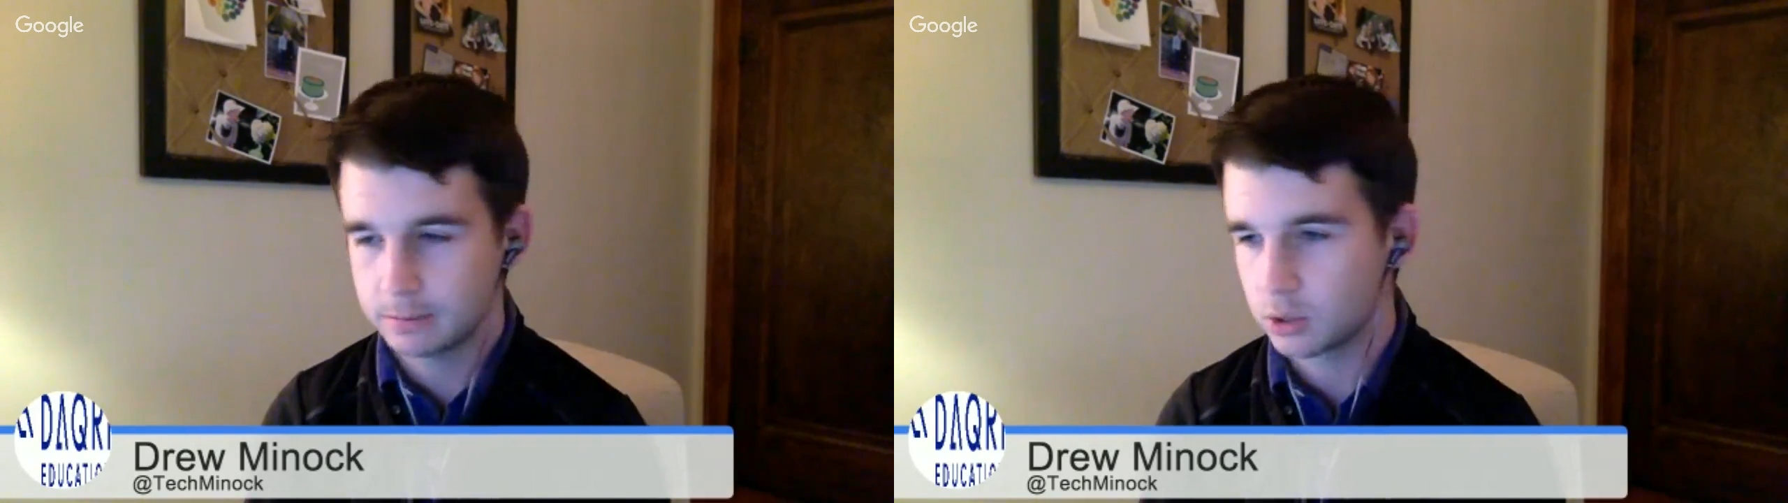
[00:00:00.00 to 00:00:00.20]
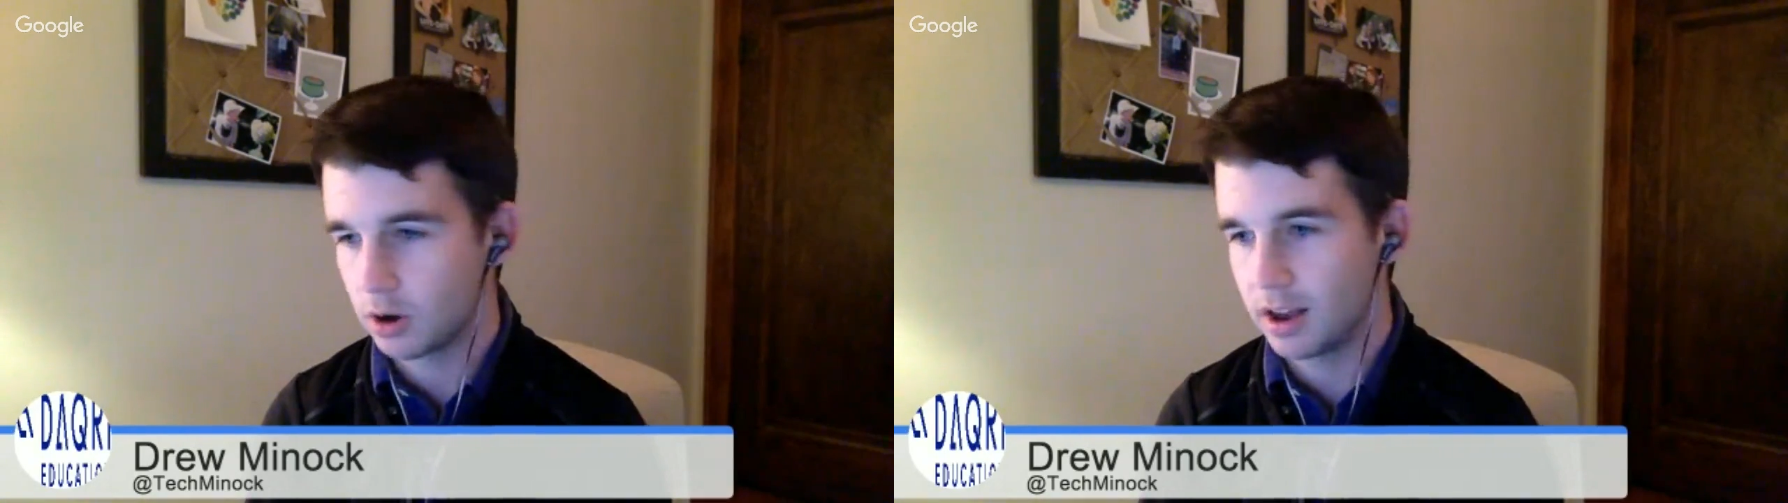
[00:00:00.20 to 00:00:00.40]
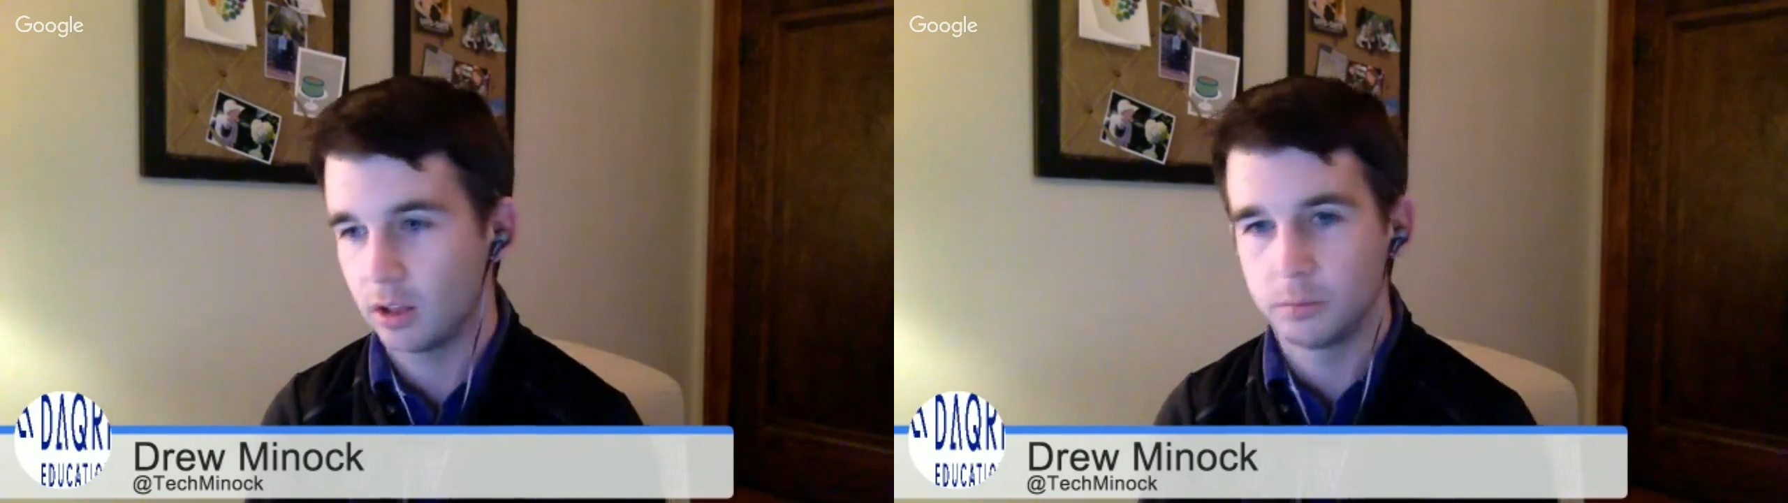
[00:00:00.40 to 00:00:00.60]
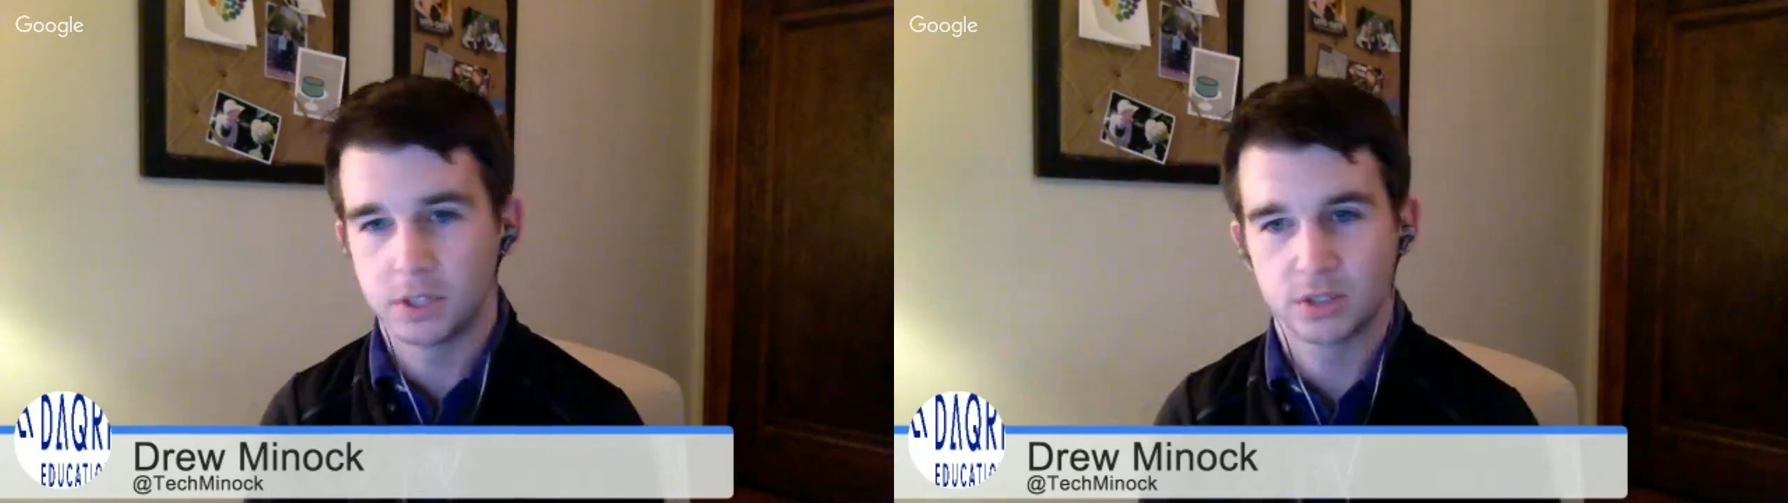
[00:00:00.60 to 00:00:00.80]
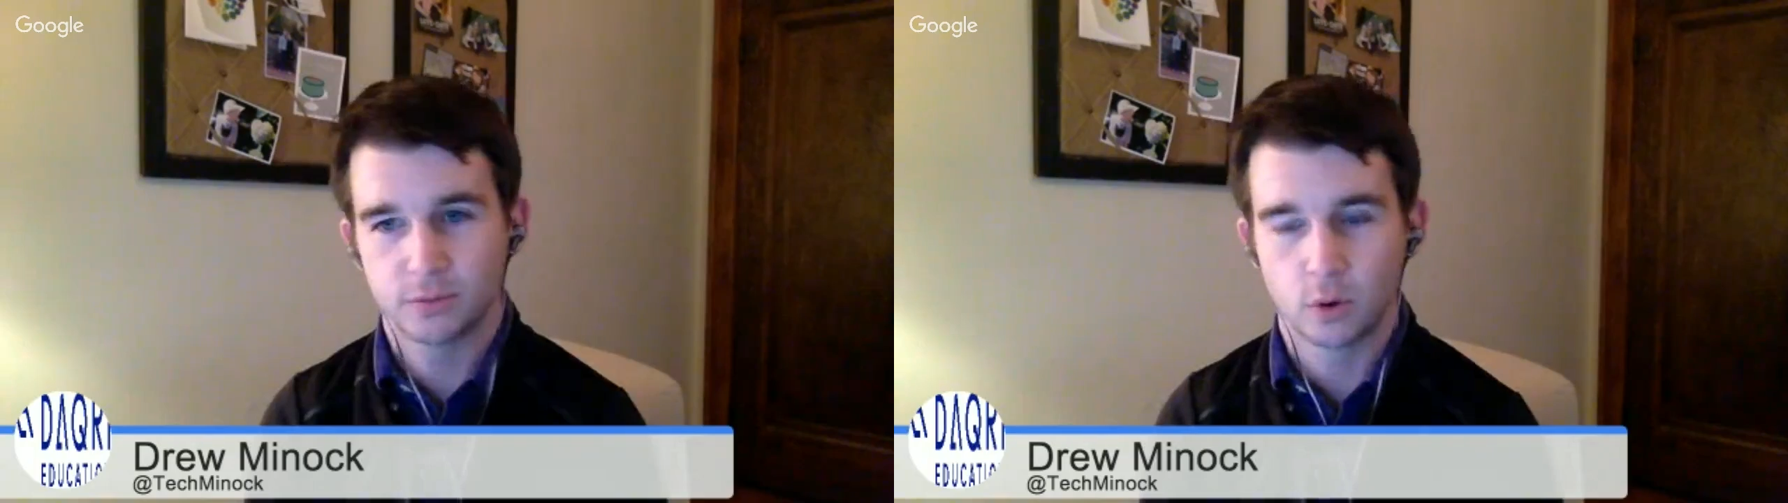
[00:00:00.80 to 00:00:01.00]
Store
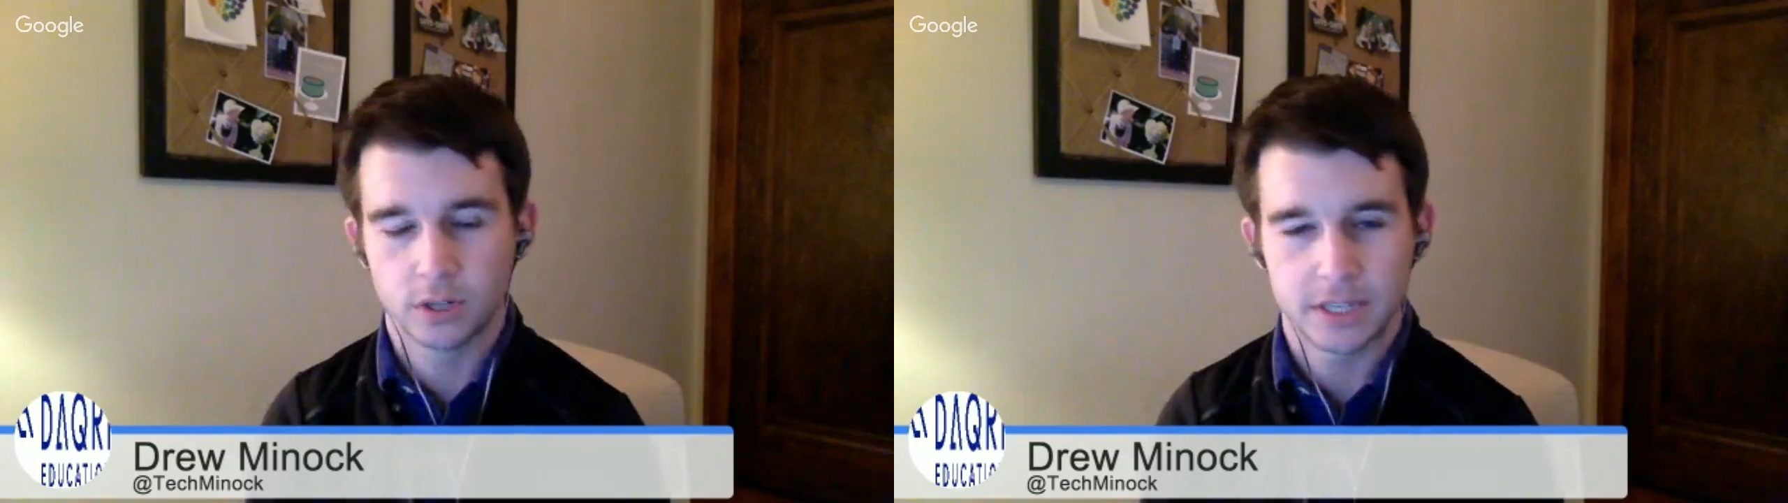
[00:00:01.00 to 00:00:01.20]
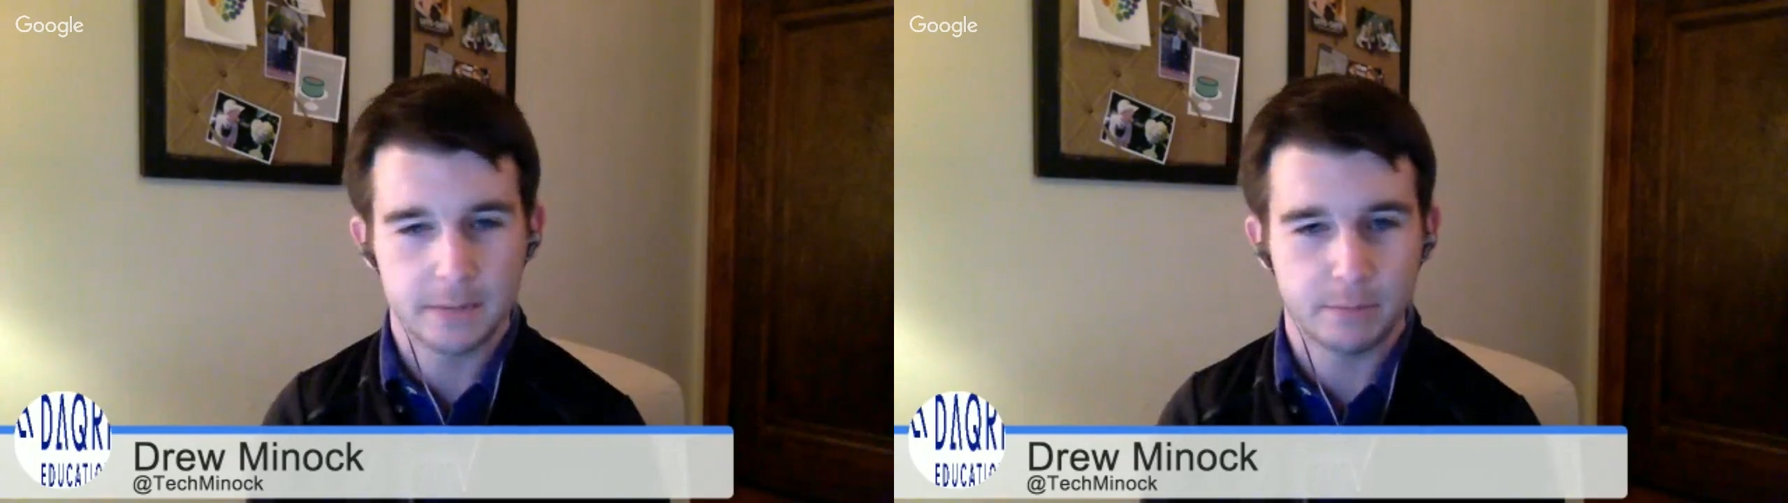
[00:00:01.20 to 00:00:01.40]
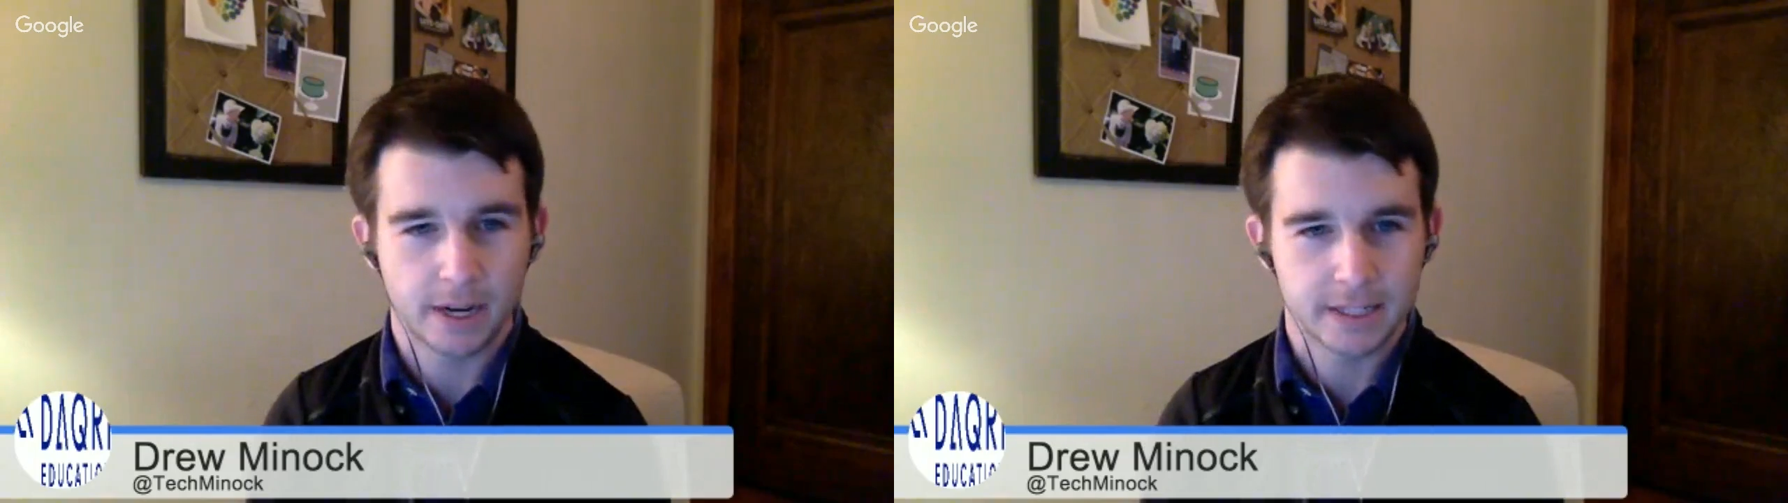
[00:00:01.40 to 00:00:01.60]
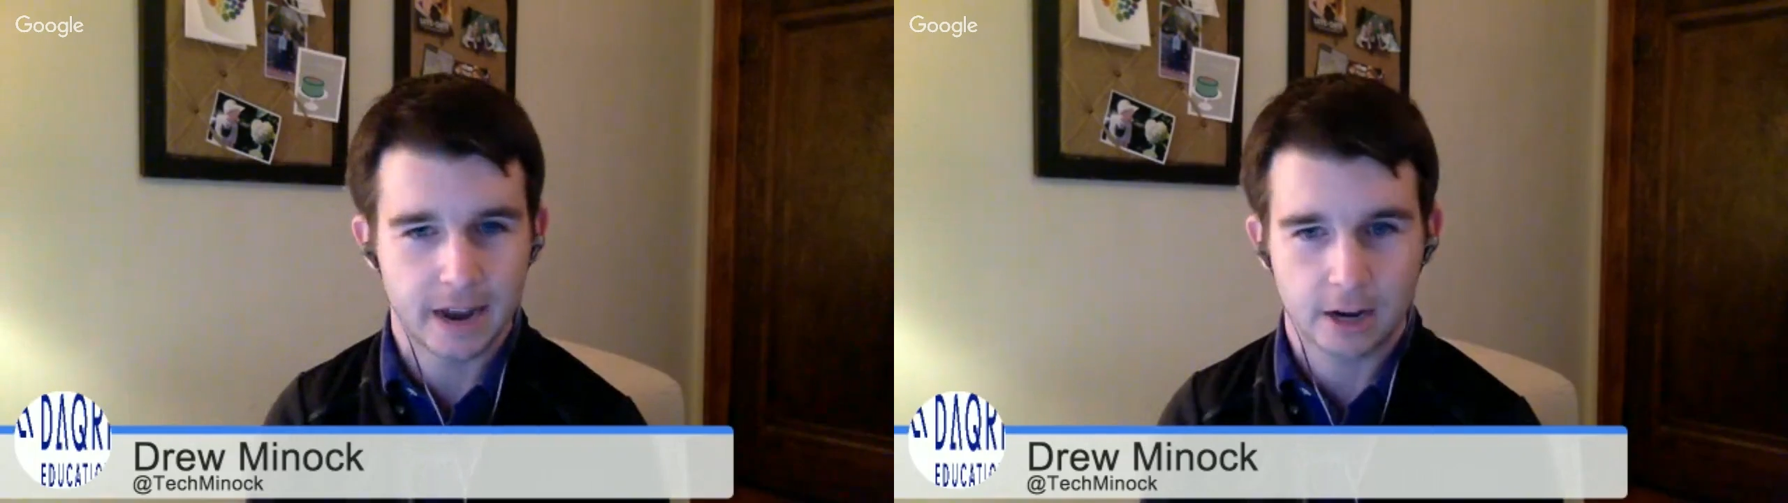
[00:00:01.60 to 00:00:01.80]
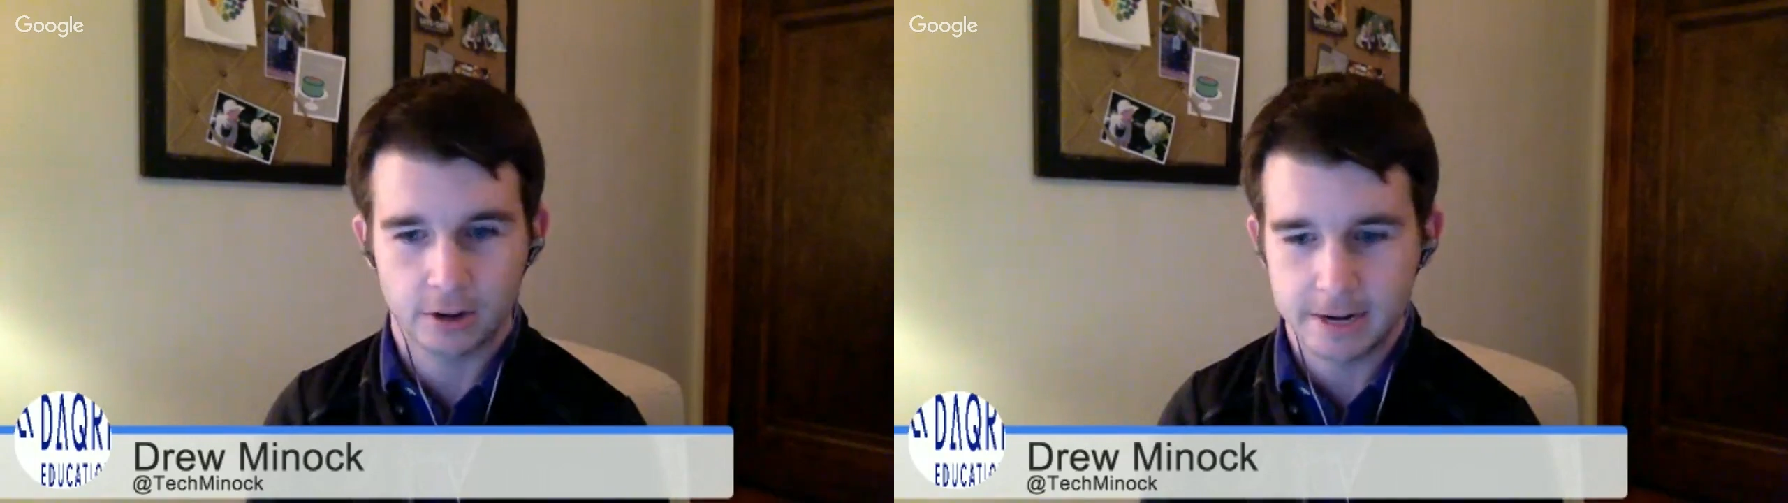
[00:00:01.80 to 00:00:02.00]
Elements 4D by
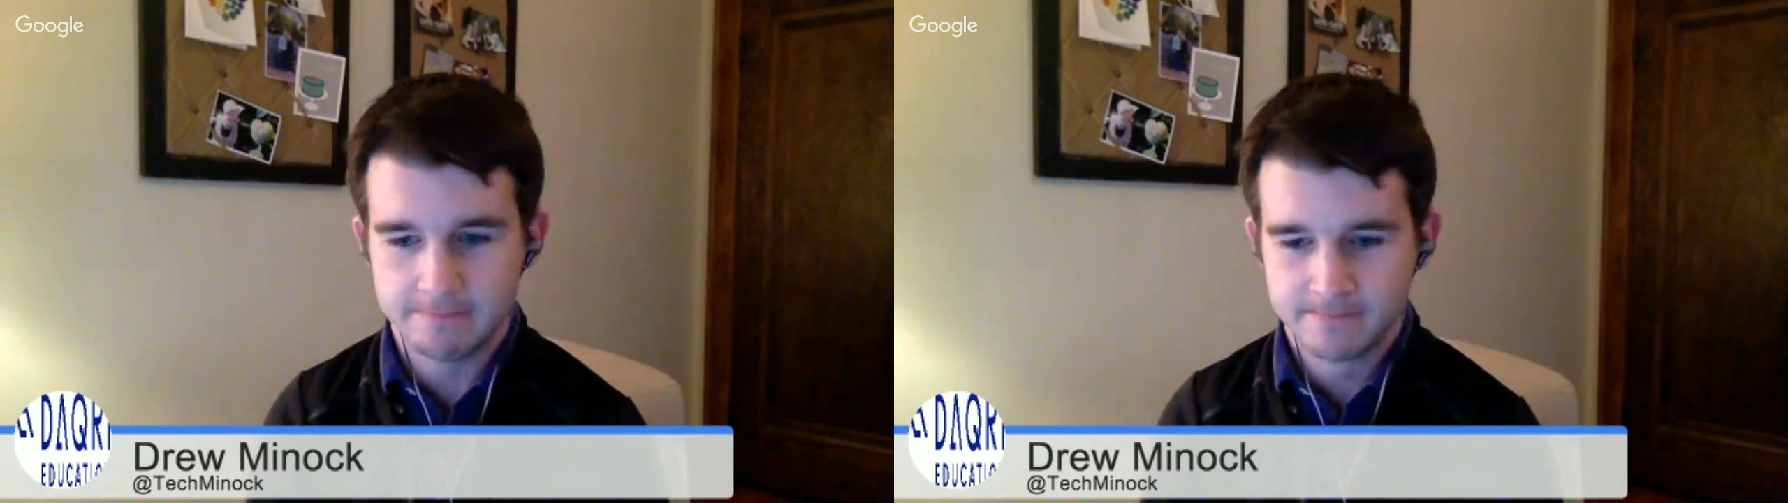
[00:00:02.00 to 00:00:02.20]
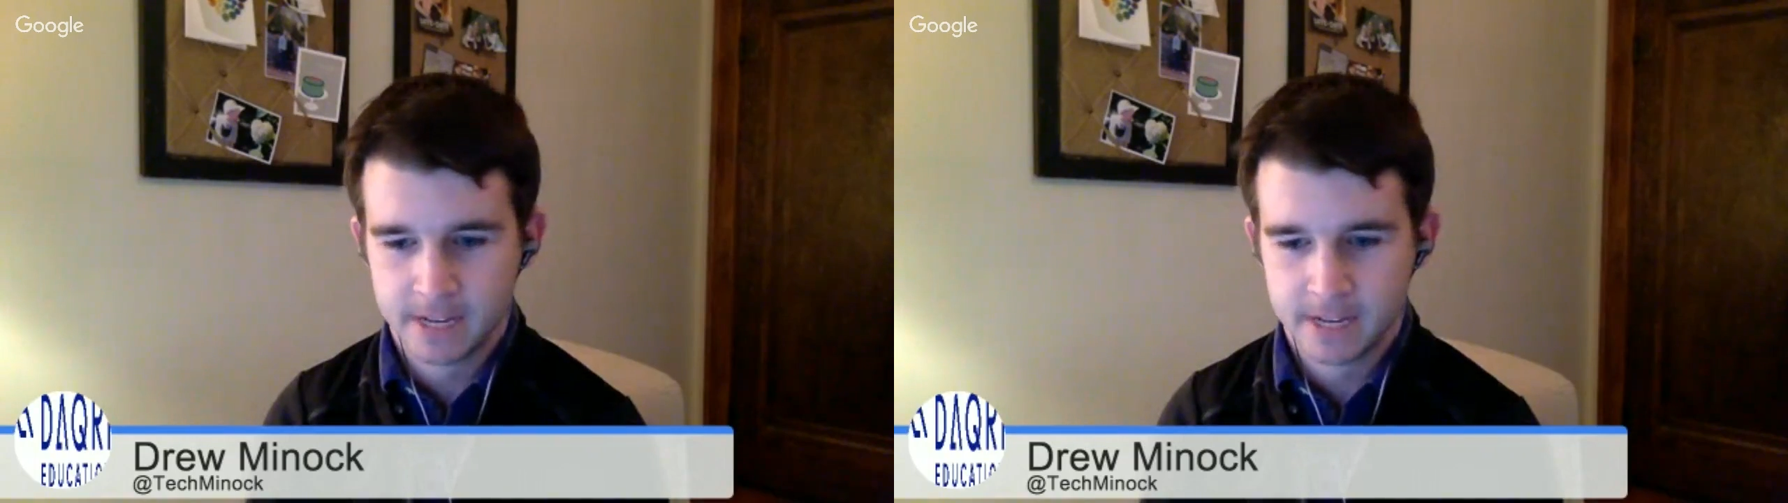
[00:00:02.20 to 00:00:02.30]
DAQRI,